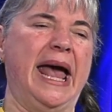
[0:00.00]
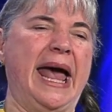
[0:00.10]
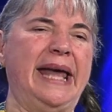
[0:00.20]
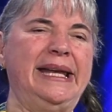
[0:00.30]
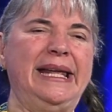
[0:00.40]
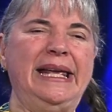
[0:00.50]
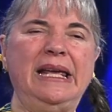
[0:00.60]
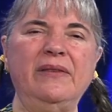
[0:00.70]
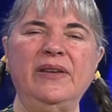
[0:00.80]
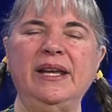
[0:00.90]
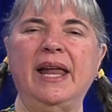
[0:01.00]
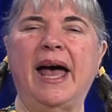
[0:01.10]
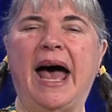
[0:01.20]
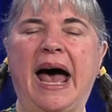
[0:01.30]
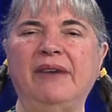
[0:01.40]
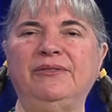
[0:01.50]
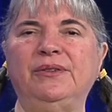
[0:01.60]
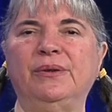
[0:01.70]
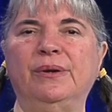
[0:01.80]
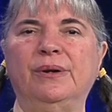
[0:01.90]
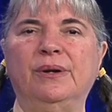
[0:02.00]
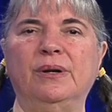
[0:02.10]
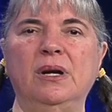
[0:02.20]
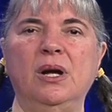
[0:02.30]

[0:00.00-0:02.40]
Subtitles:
and even after